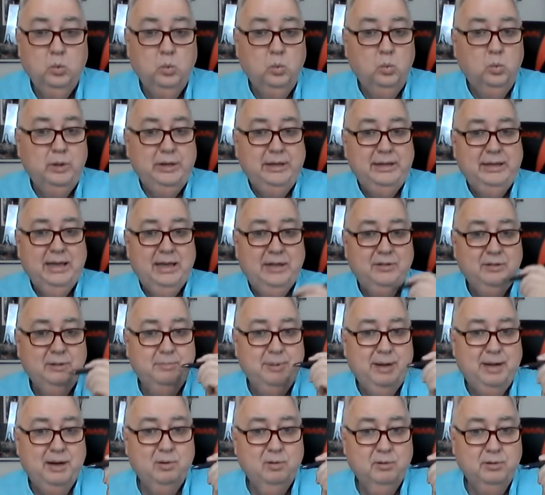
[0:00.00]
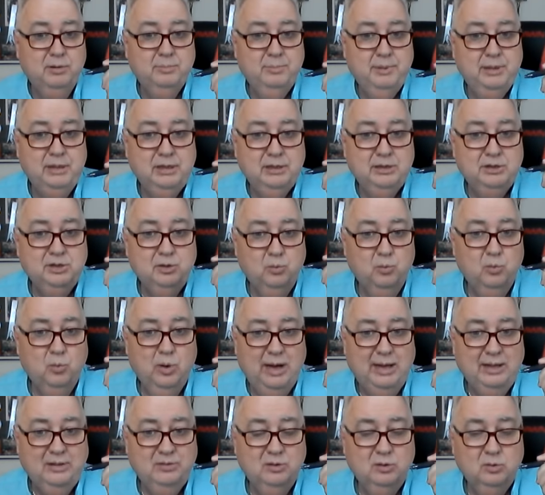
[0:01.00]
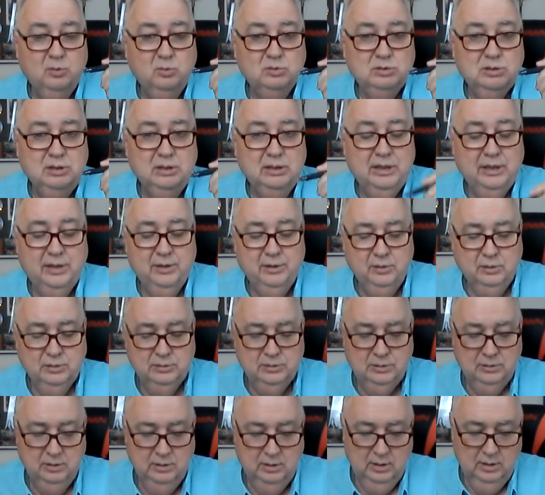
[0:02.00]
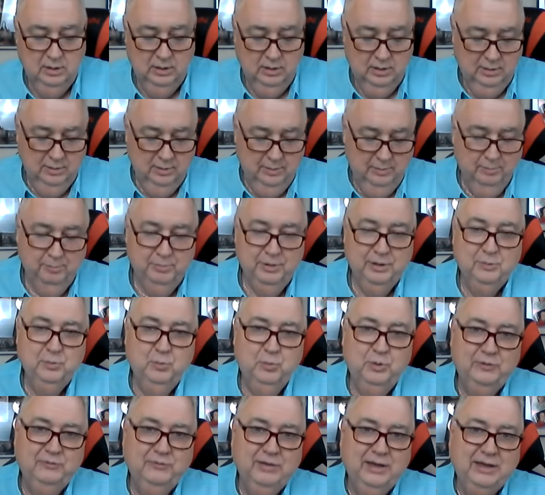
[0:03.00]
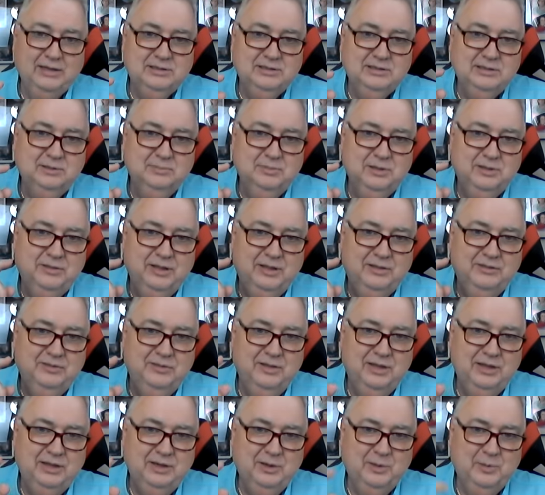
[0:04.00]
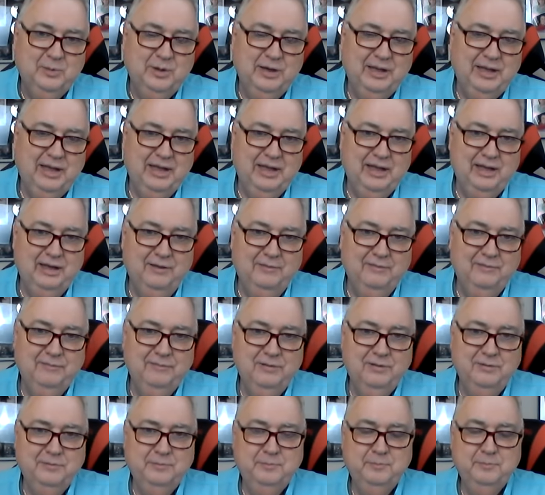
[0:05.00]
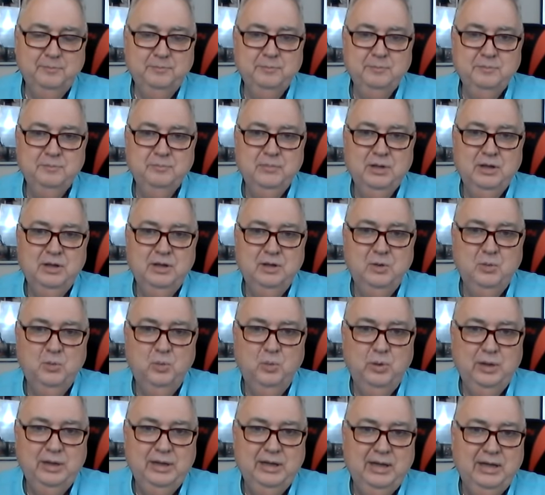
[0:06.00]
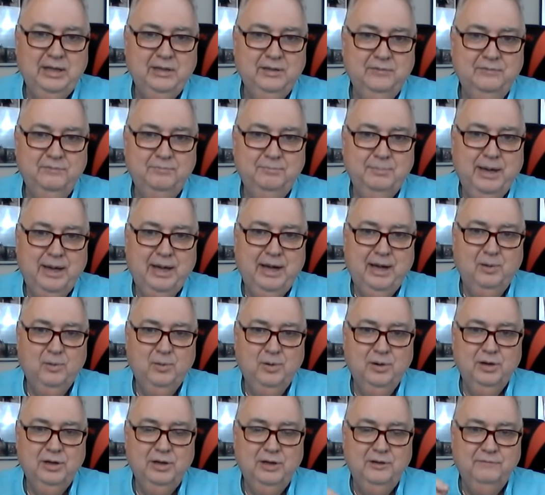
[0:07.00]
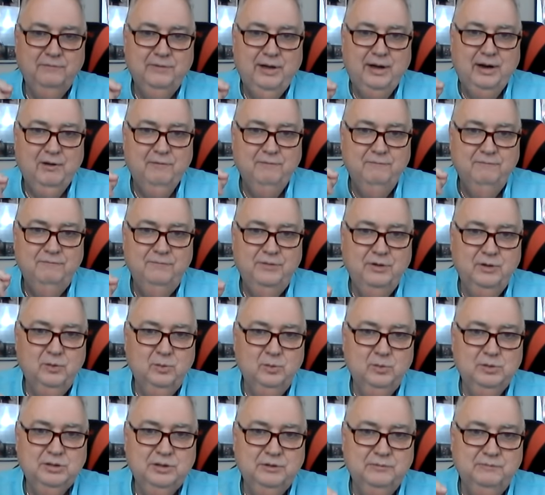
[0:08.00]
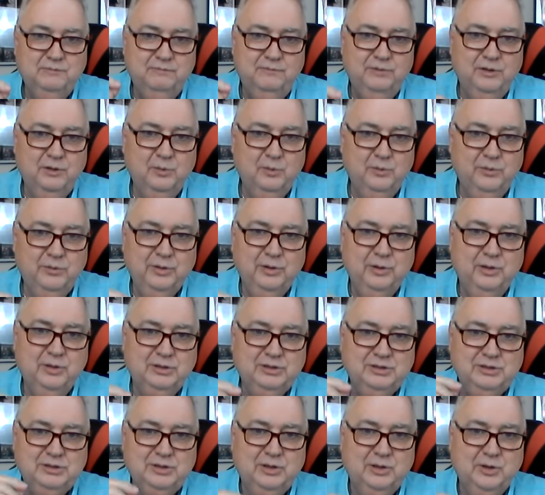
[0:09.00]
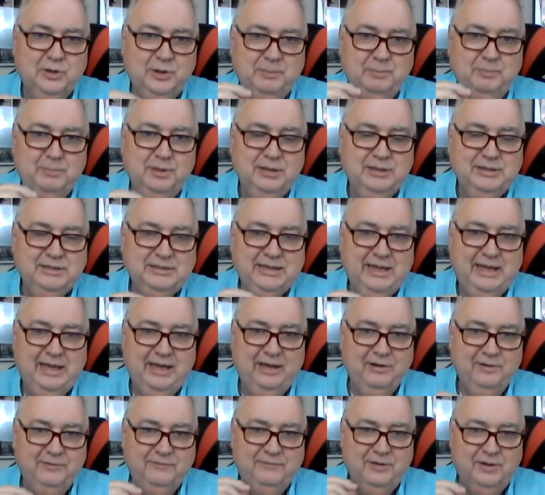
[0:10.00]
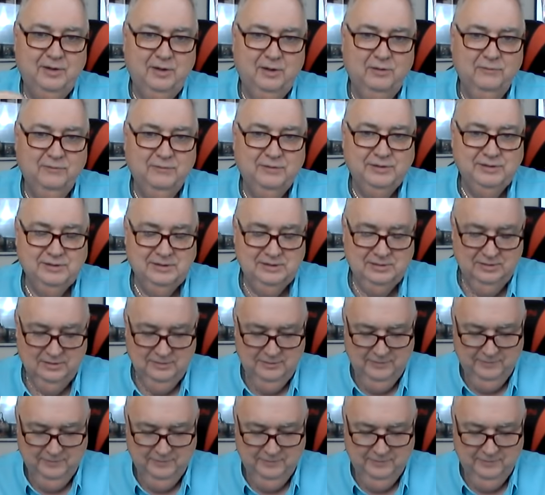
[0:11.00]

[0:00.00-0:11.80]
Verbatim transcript: We got the power of the pen to write those letters. But we've got something that they don't have. We got the power of our vote to vote their sorry butts out of office.